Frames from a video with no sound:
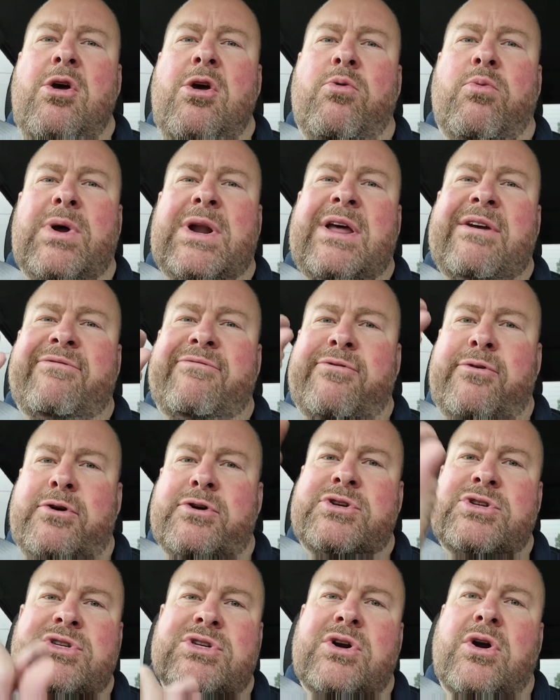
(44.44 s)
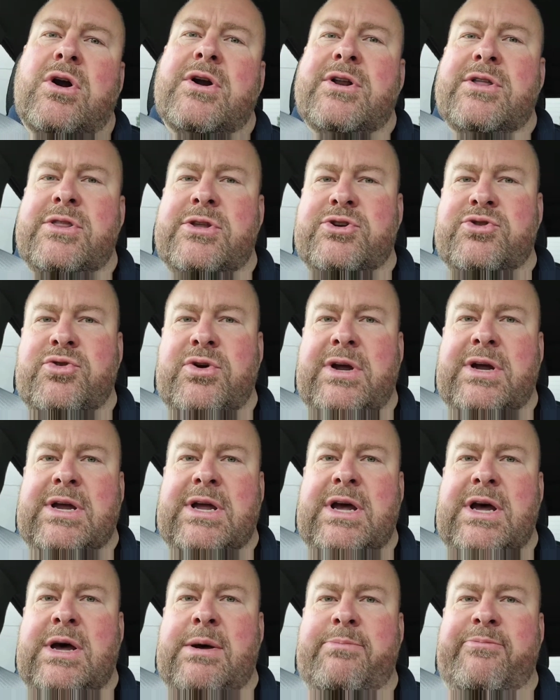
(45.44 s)
When I first started the truck
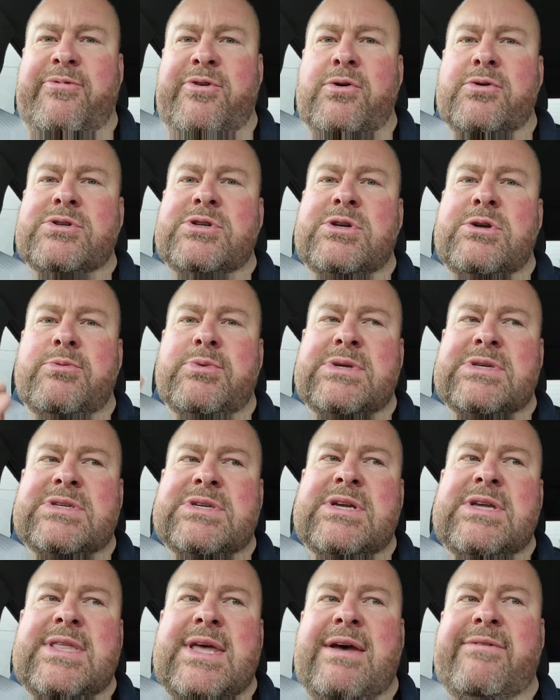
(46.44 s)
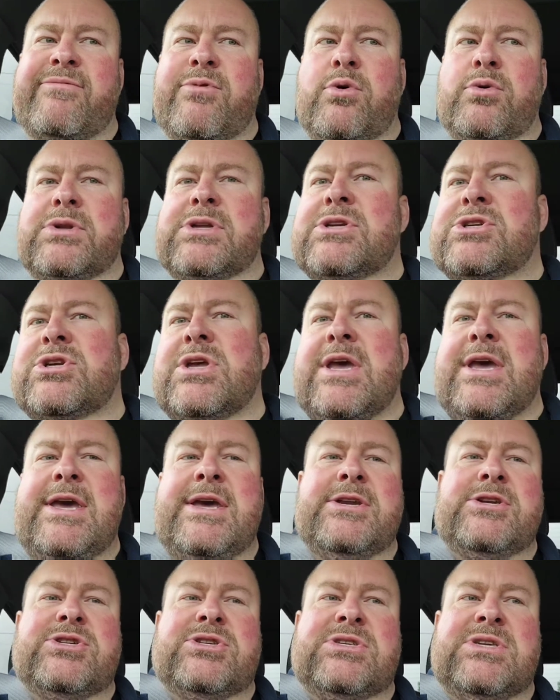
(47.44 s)
up, folks, you would see that voltage
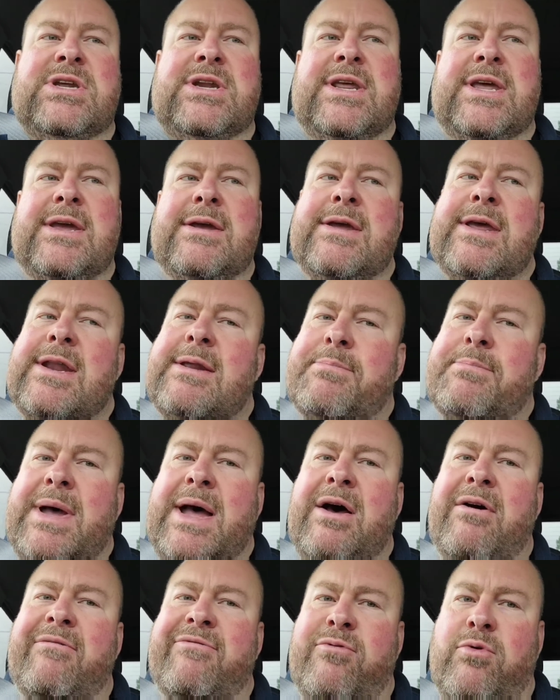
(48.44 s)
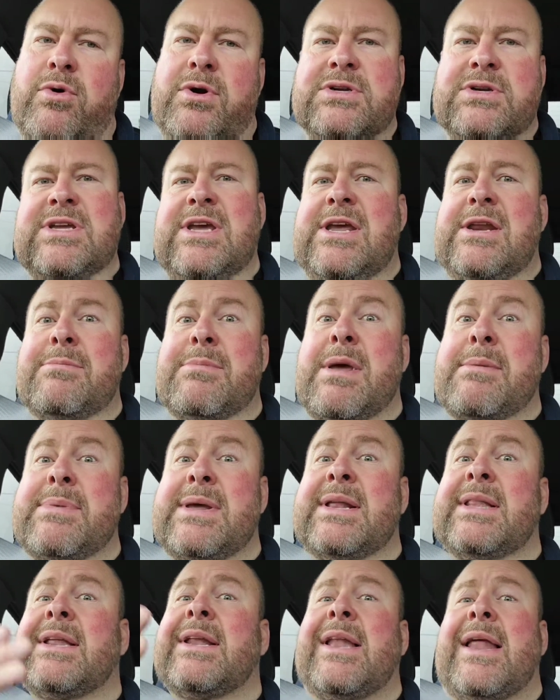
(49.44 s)
gauge sitting at about 14, maybe
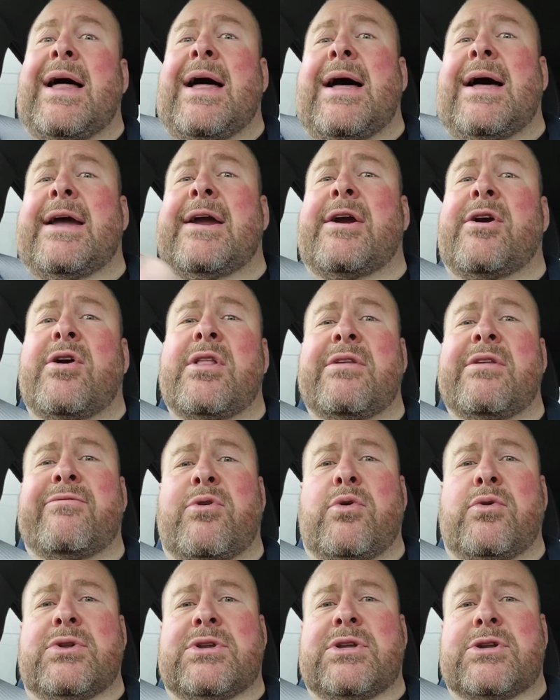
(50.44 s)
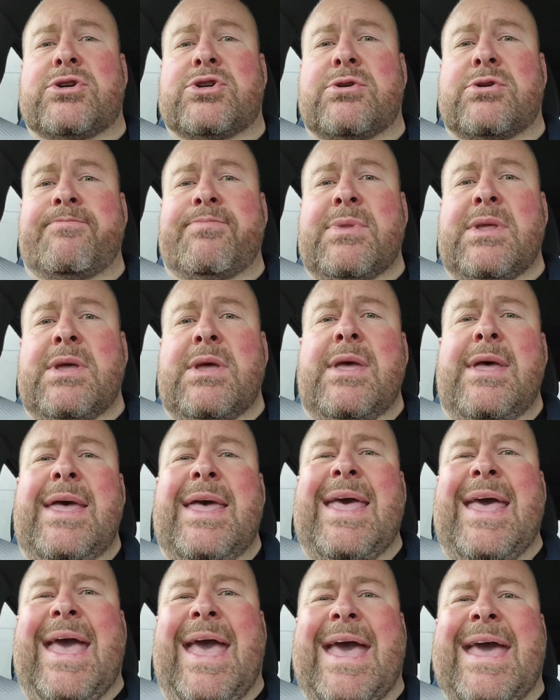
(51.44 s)
a little higher on the voltage.
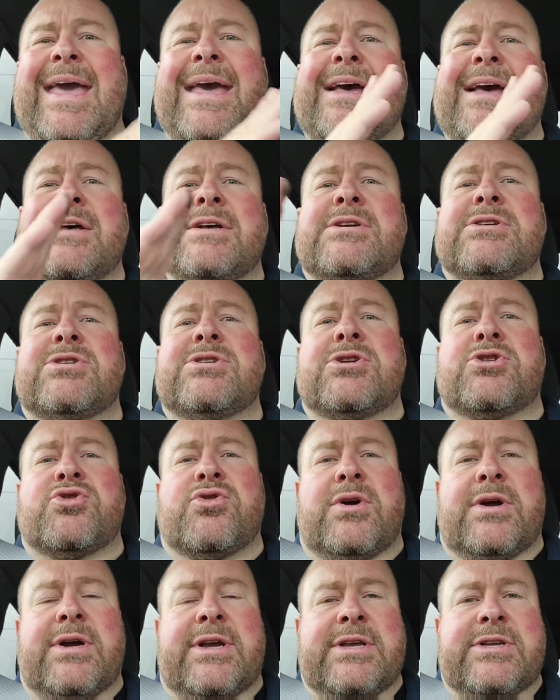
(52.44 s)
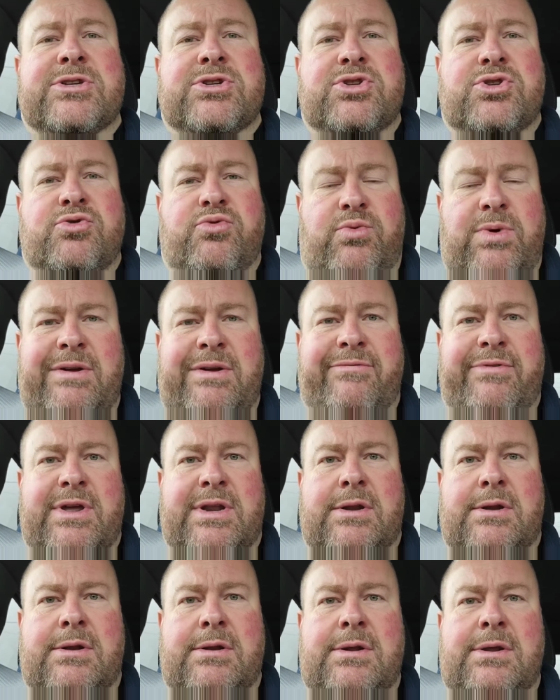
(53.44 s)
As the truck is
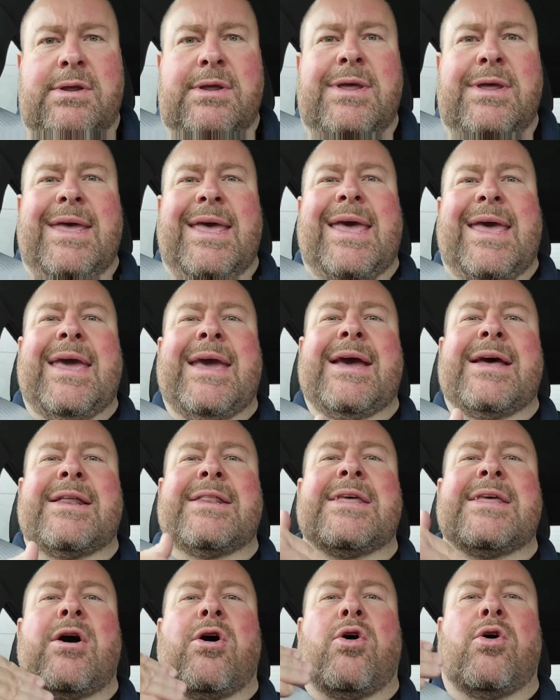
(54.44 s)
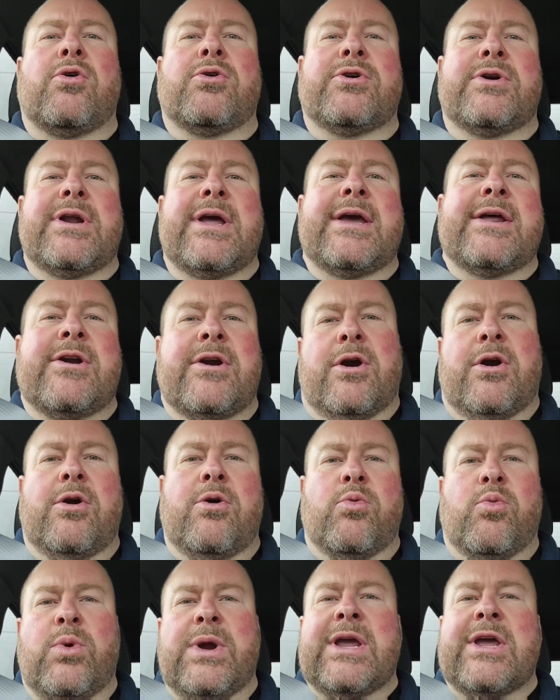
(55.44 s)
driven and the alternator
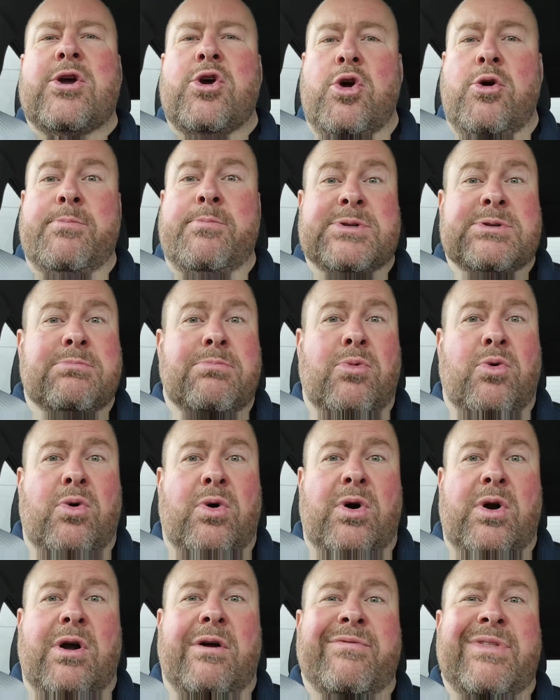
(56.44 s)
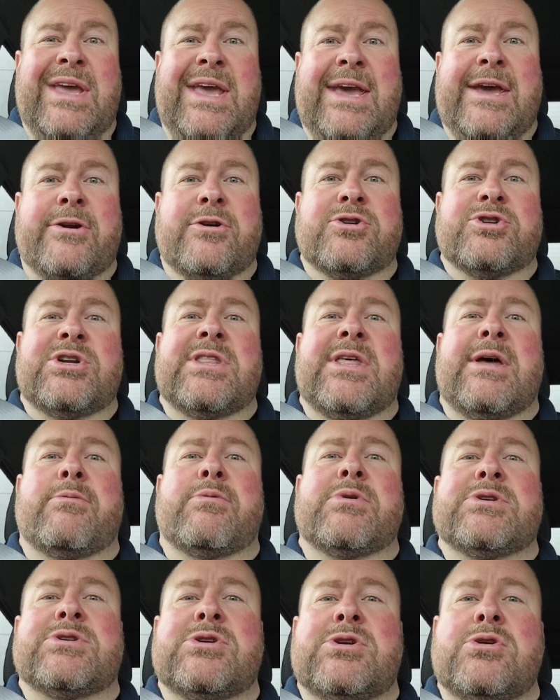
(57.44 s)
recoups more of the energy that
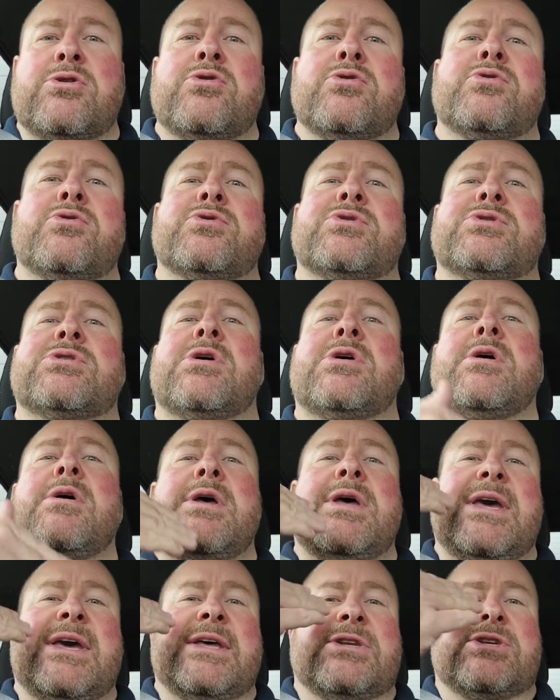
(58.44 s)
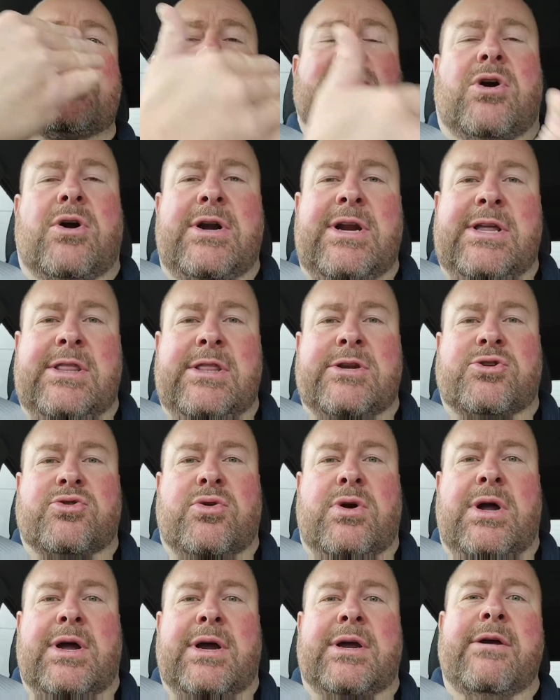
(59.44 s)
was used in starting the
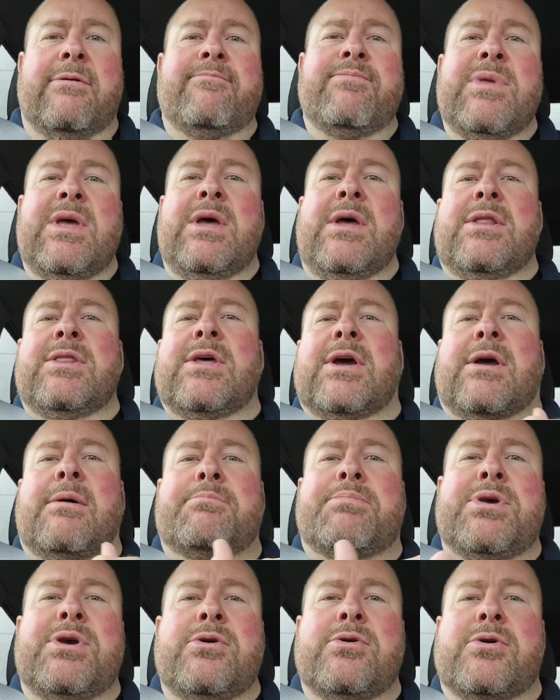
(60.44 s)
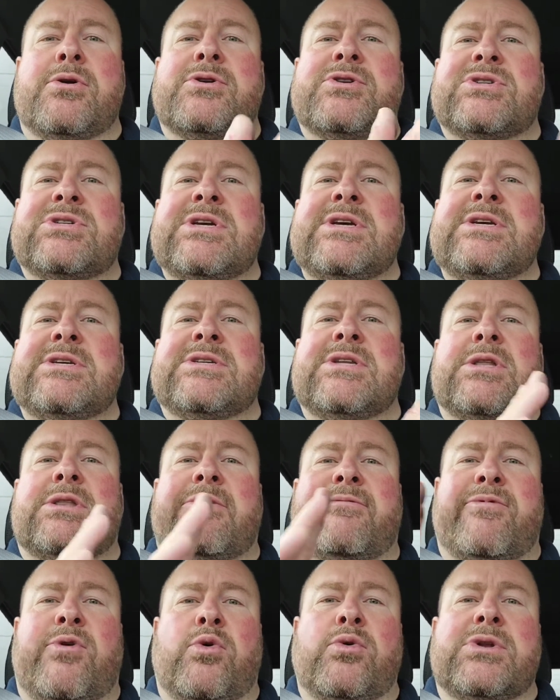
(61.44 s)
truck, the computer sees that
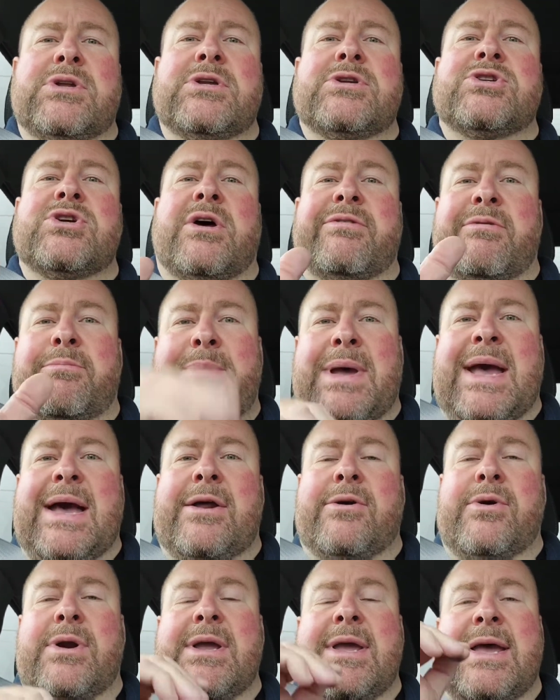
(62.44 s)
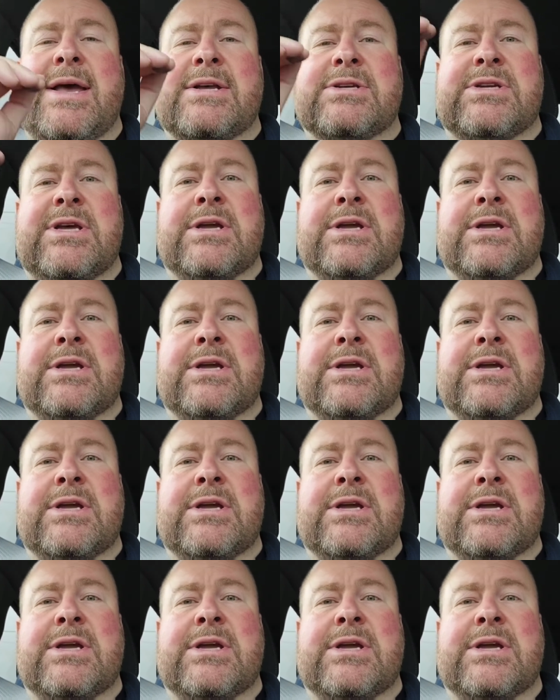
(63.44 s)
the voltage of the battery has